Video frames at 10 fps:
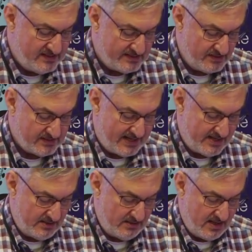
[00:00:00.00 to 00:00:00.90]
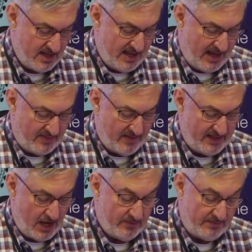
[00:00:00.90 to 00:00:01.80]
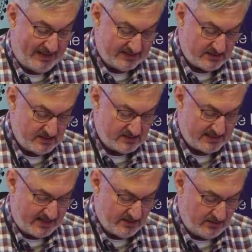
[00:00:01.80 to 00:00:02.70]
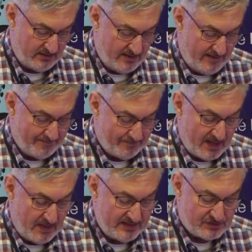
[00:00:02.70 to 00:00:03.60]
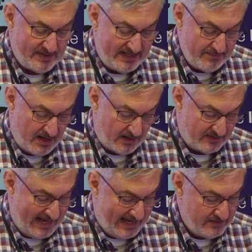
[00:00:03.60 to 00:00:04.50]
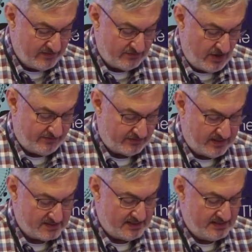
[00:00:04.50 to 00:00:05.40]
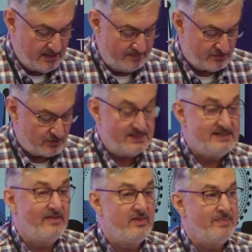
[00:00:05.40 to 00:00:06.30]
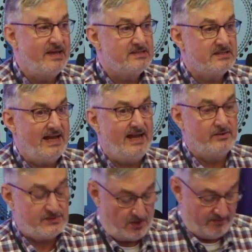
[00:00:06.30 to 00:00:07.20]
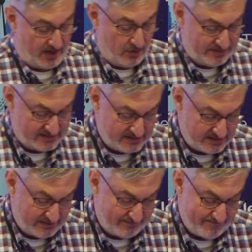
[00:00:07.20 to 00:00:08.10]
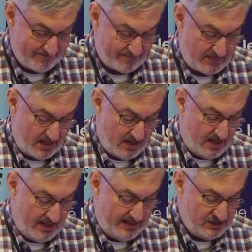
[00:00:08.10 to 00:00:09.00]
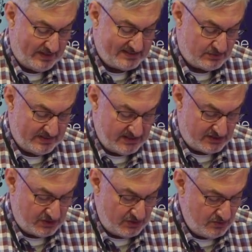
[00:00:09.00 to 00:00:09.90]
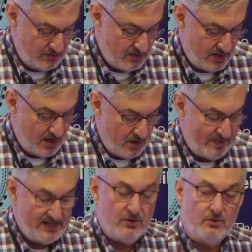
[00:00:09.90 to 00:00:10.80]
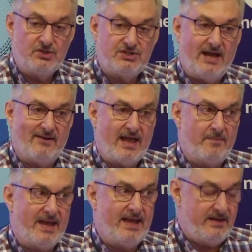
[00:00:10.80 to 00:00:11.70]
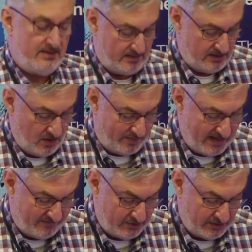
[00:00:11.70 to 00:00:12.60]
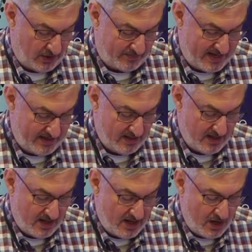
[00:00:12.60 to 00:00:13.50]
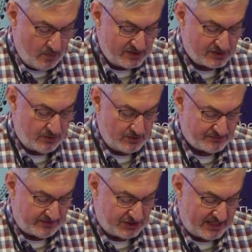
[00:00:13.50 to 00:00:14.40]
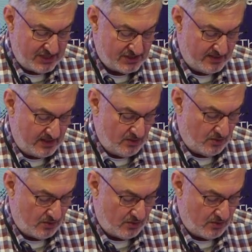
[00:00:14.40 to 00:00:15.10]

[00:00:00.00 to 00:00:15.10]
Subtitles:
scandal and then the Owen Paterson scandal, this really marked the end of the road for us in terms of trying to get the best out of a hopeless system. In 2022, we launched our campaign, Lobbying for Good Lobbying, which calls for a change in the law